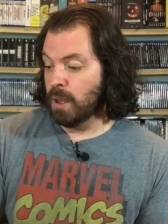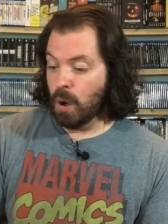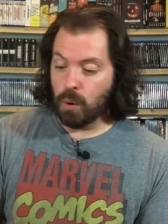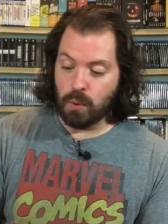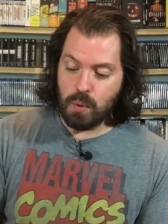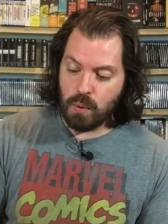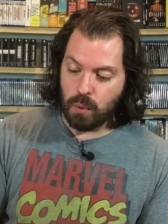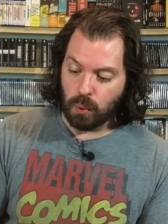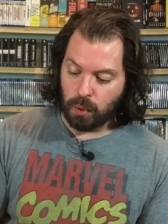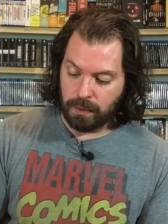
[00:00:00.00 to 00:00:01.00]

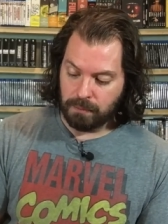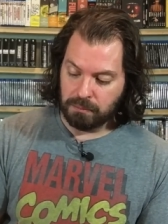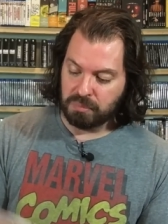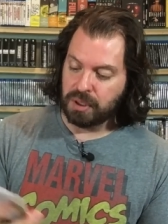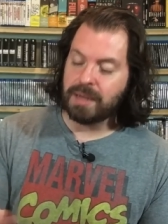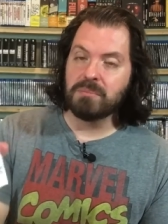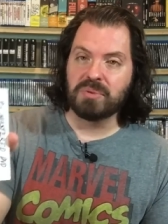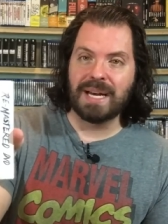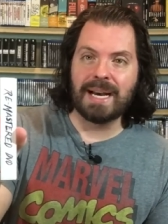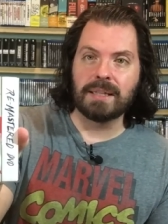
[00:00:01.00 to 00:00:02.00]
Ooh, Blood and
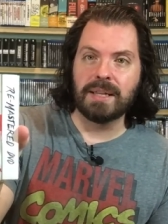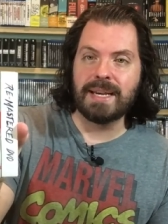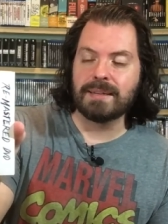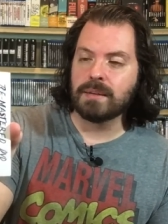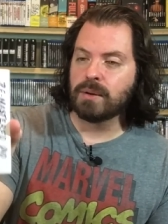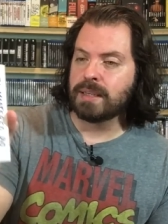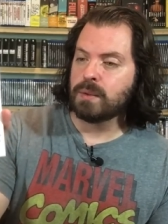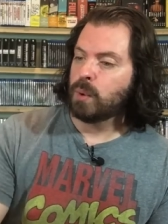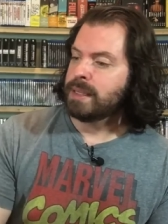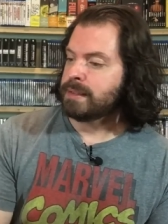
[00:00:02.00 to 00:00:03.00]
Black Lace. Okay,
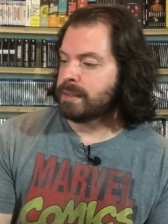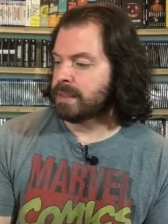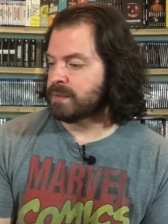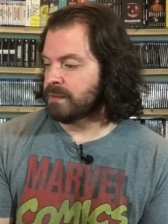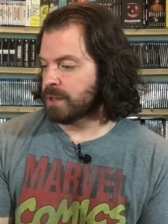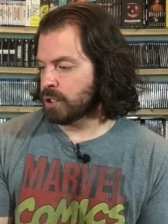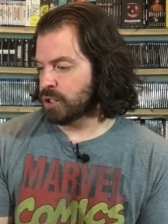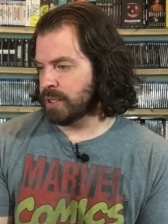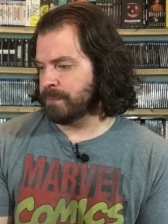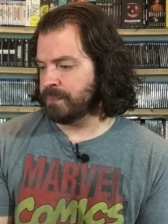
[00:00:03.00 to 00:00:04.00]
so what is this
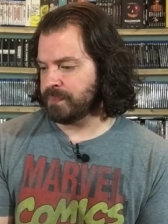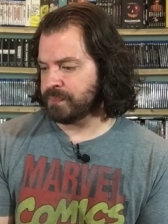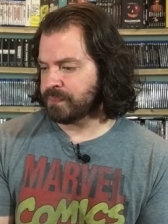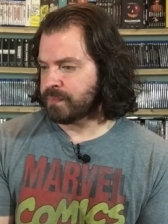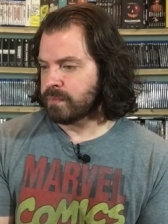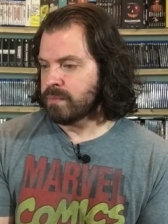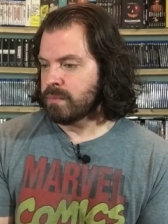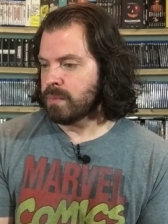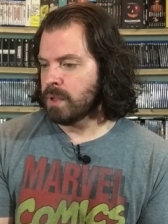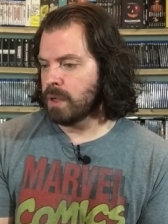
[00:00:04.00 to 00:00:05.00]
version?
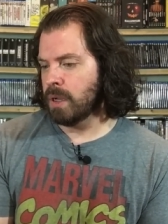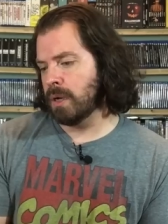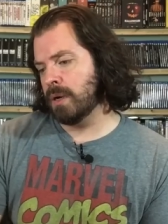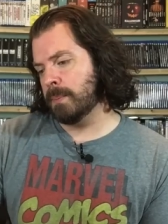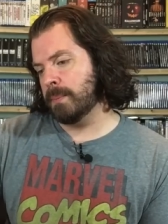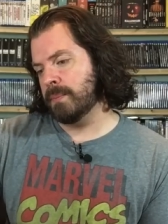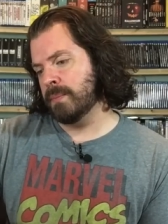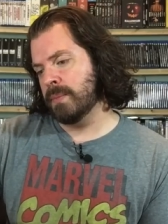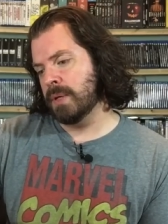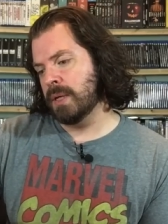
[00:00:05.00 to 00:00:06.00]

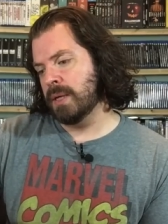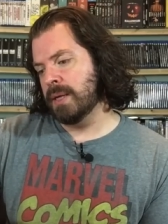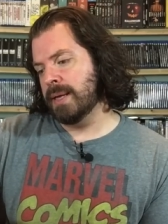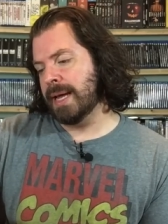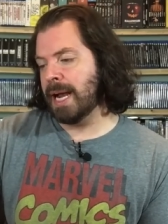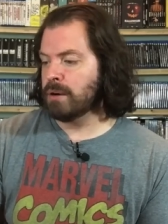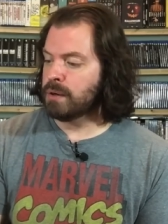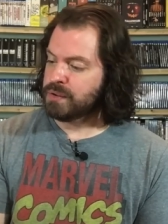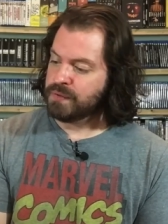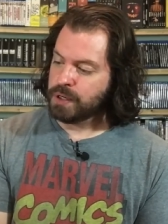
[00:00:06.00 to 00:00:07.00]

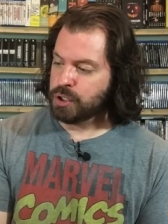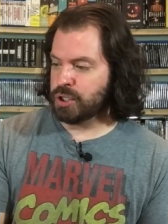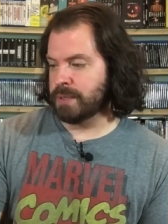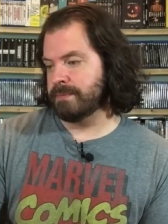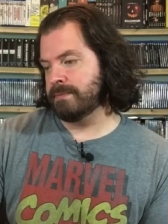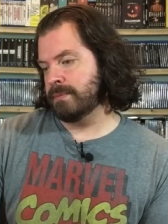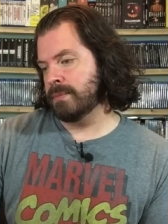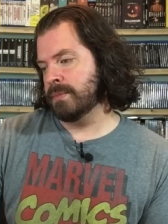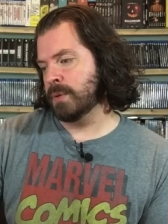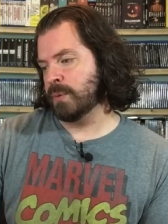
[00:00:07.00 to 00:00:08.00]
Arrow's version,
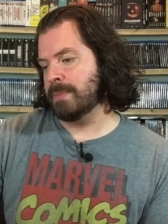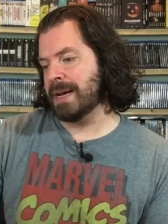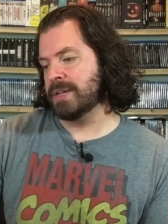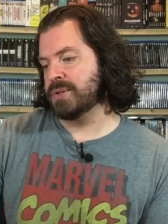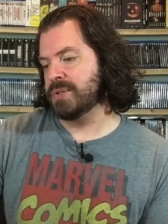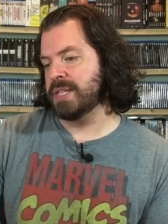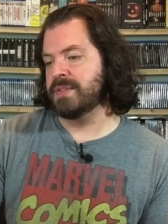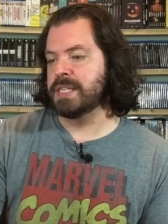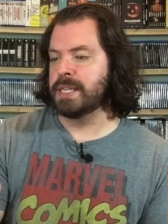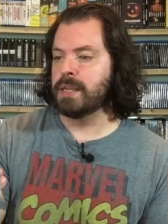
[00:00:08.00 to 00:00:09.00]
remastered
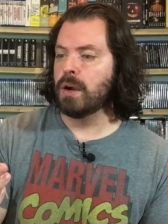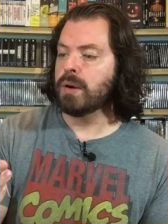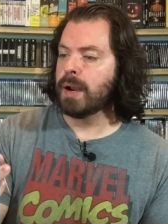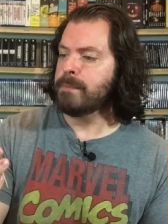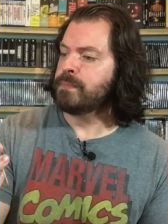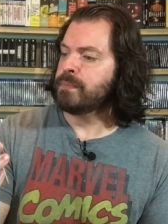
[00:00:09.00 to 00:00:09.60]
DVD. Okay.